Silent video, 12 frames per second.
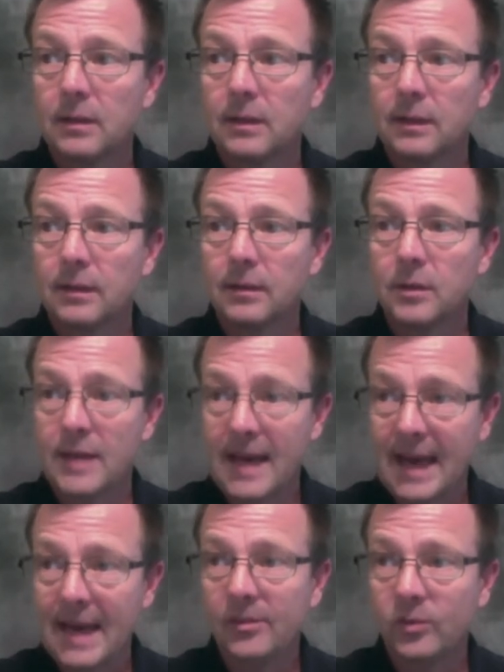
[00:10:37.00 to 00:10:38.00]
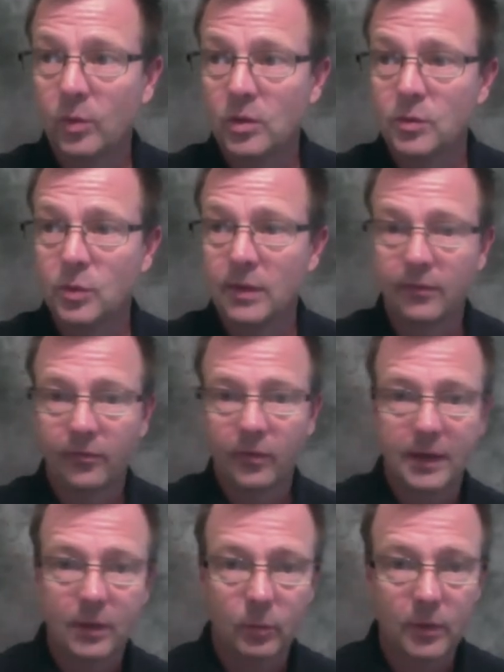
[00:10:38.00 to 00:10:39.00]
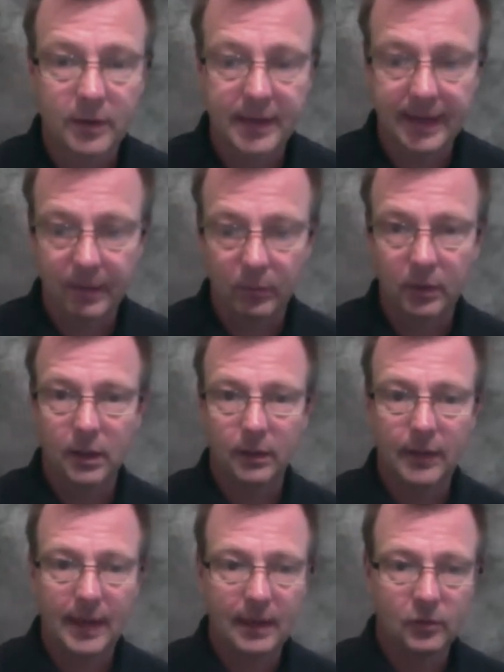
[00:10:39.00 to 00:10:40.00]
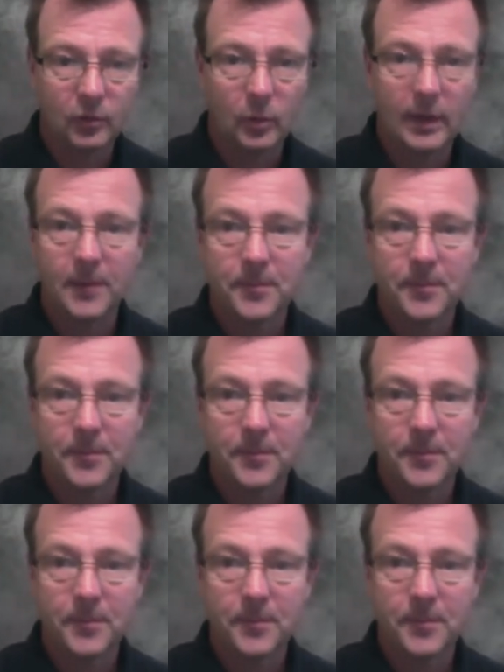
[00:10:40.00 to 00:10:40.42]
You can switch between front and rear camera on that as well.